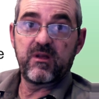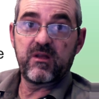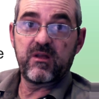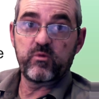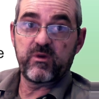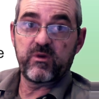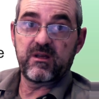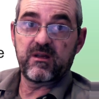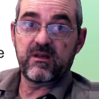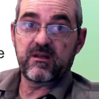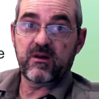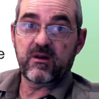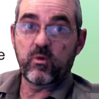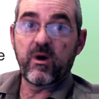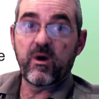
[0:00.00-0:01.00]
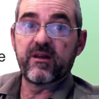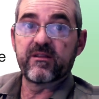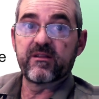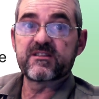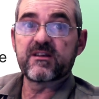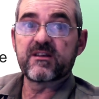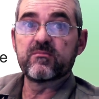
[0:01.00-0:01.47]
And we acquire
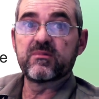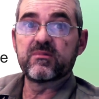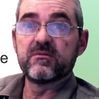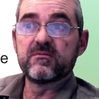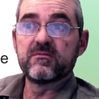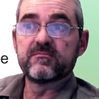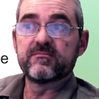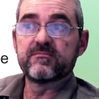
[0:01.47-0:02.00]
that sample.